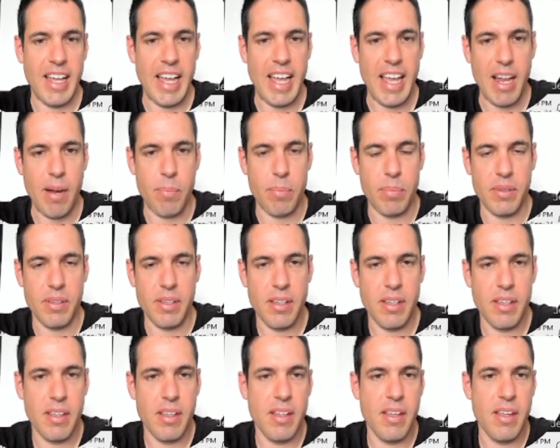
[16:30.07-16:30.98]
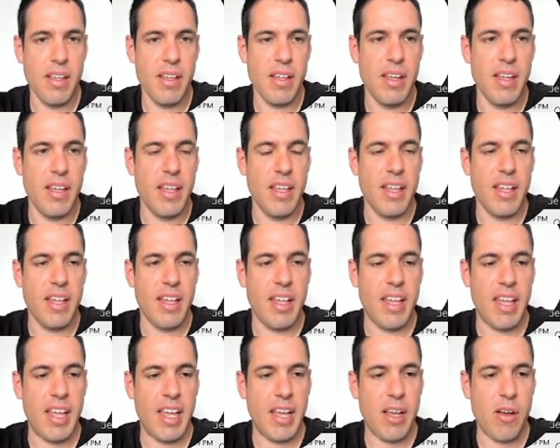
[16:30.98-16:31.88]
helped
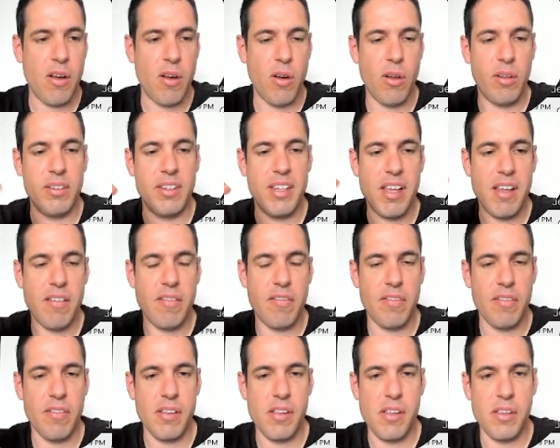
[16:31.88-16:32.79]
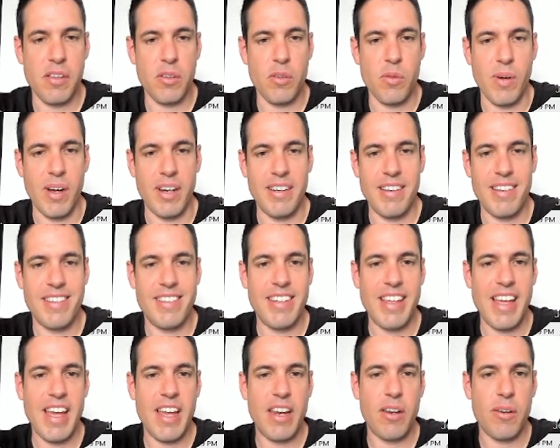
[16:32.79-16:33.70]
Claude Dev to
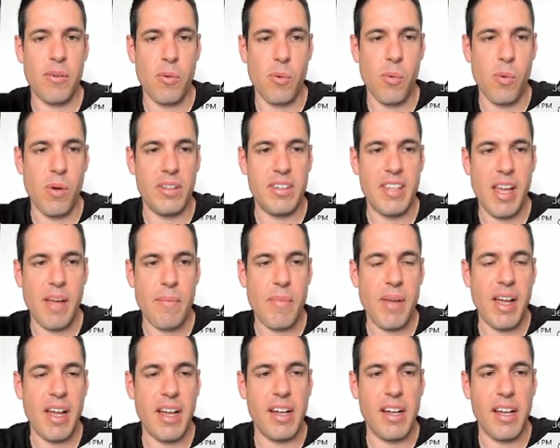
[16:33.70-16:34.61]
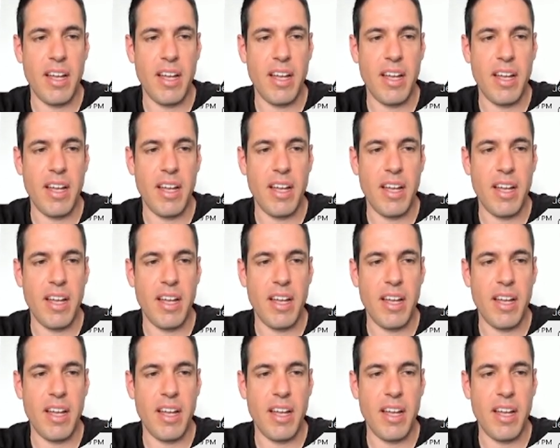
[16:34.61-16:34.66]
understand what I'm uh,